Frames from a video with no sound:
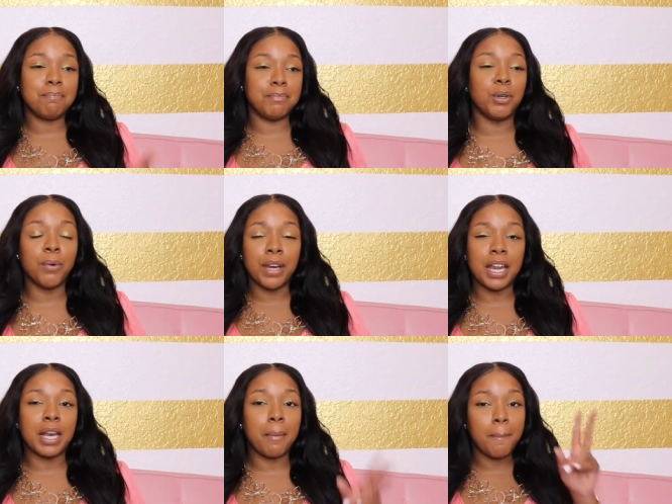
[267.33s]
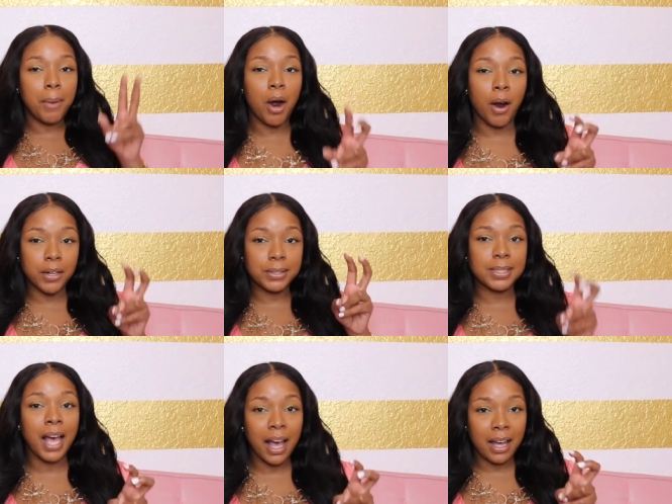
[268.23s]
doing it
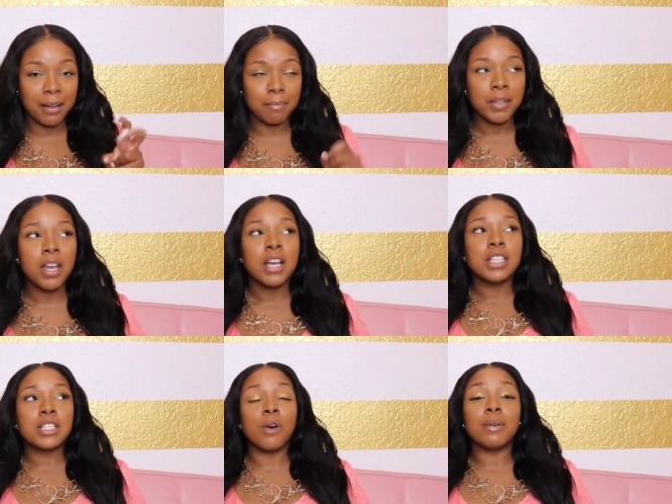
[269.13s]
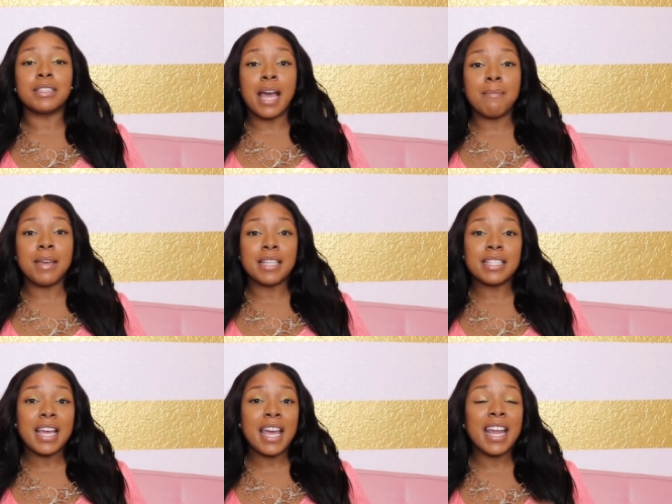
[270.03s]
part-time. So with that being
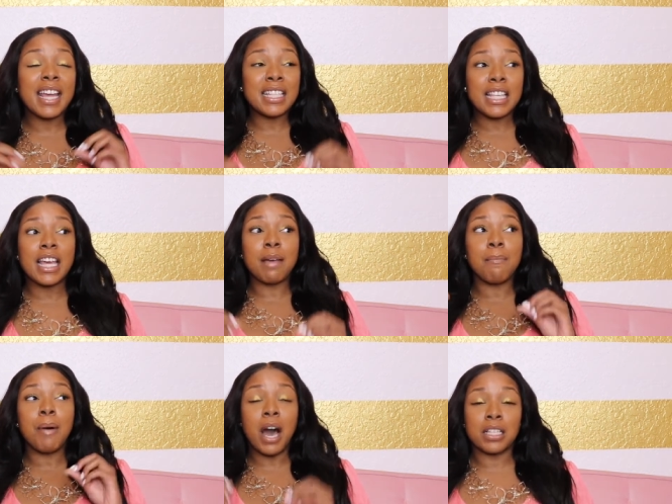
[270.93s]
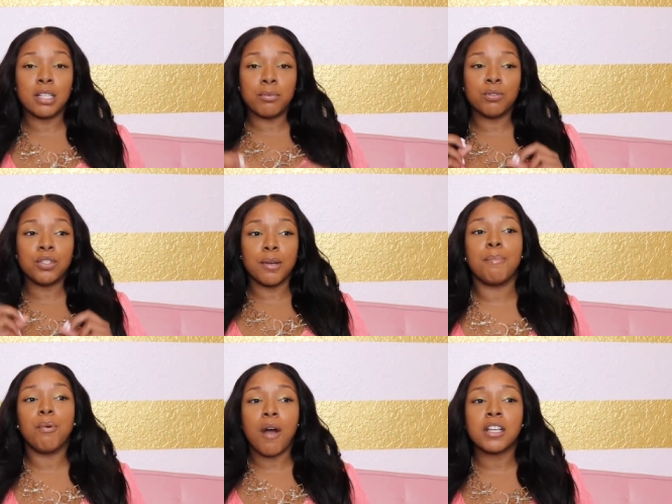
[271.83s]
said, is it possible to
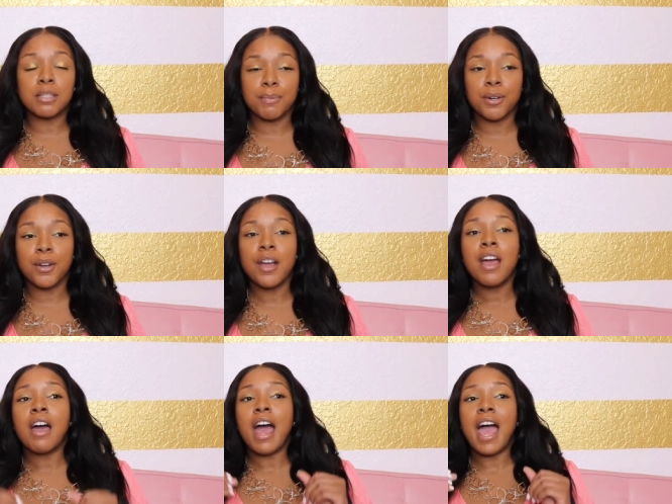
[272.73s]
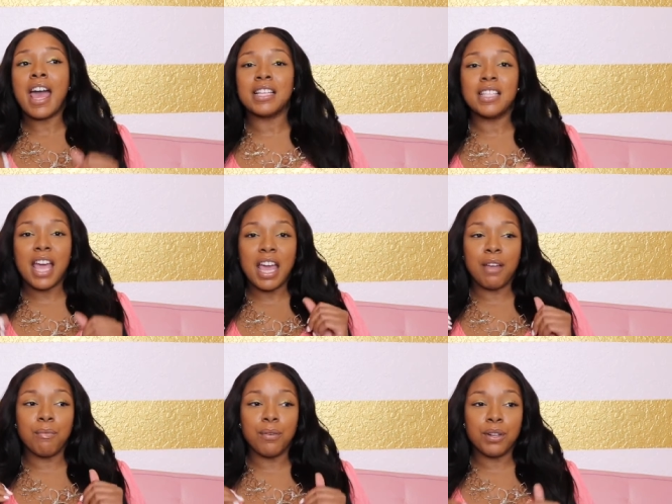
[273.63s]
prosper as
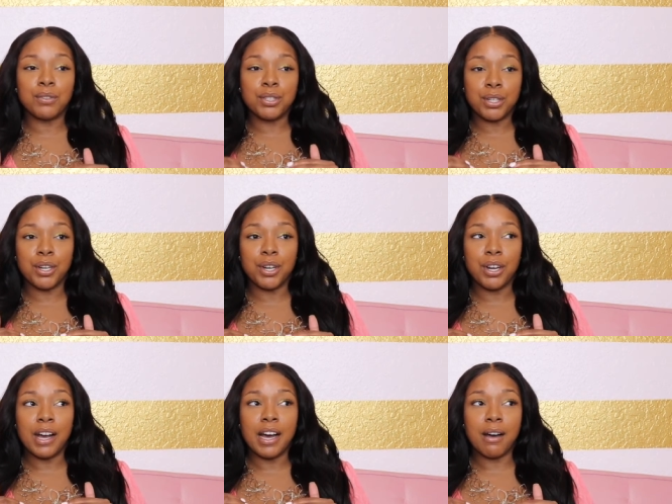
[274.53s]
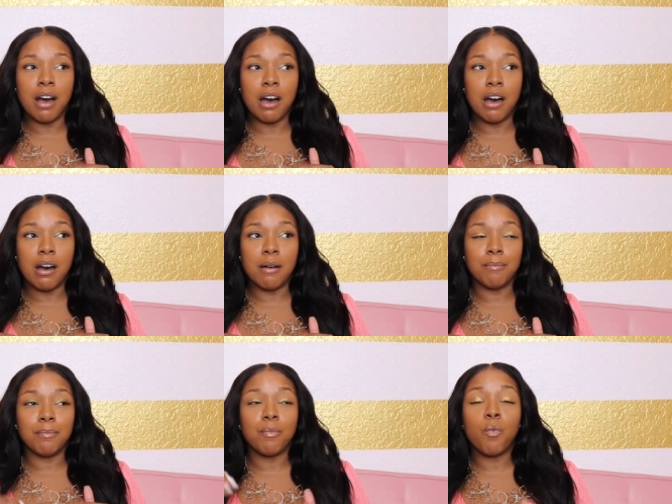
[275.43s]
a realtor
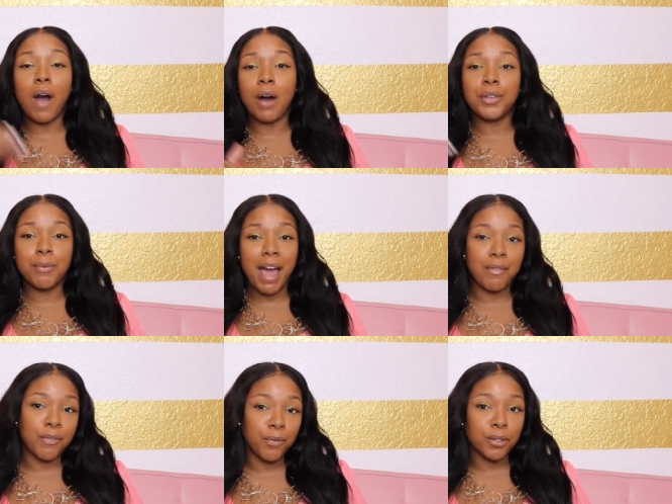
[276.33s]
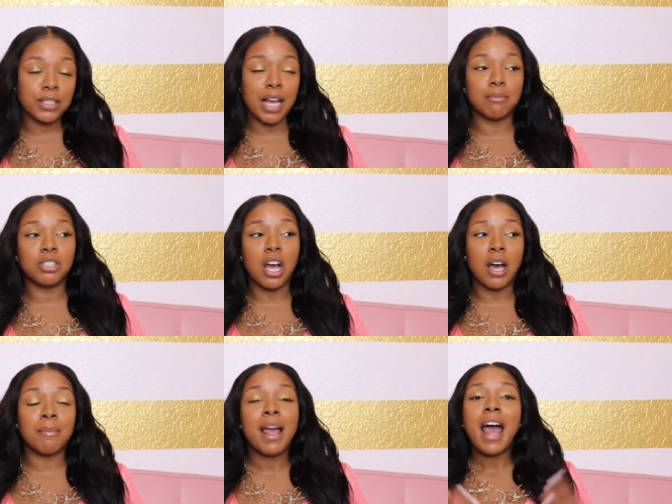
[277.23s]
Um, while you have a full-time
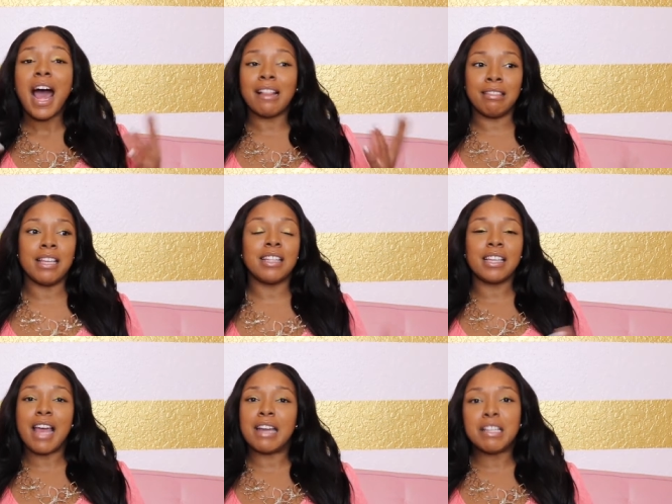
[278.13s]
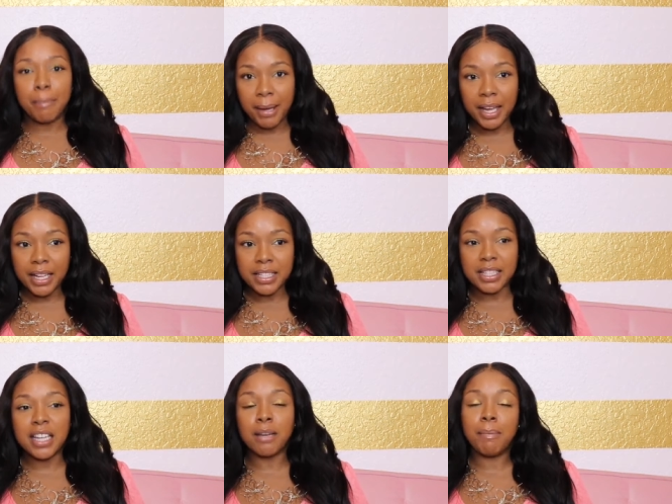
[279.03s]
job? I think that that depends.
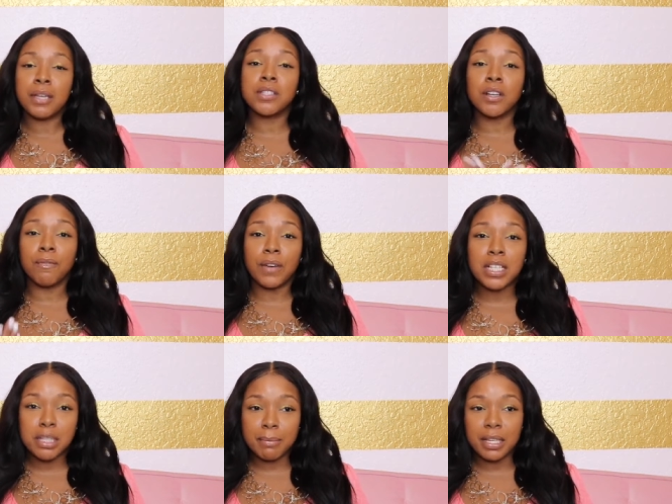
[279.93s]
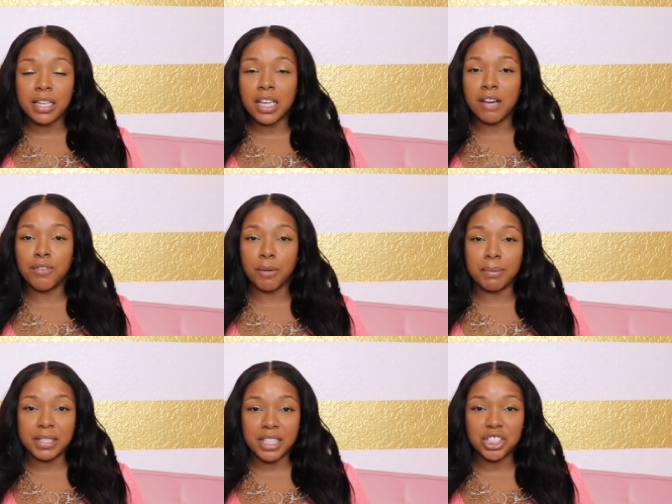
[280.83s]
It depends on the flexibility of your
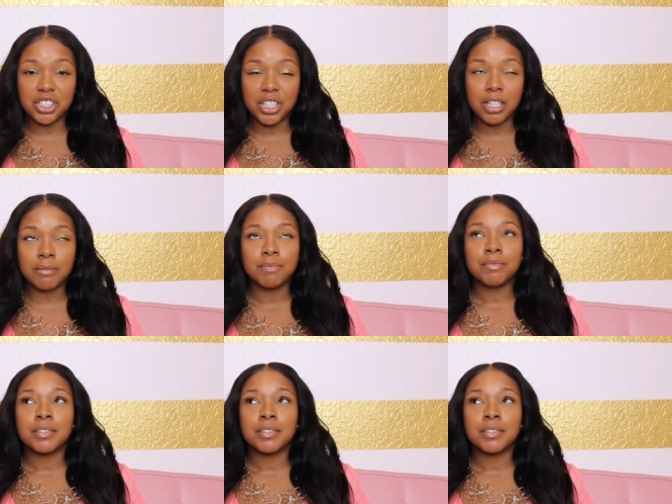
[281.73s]
position.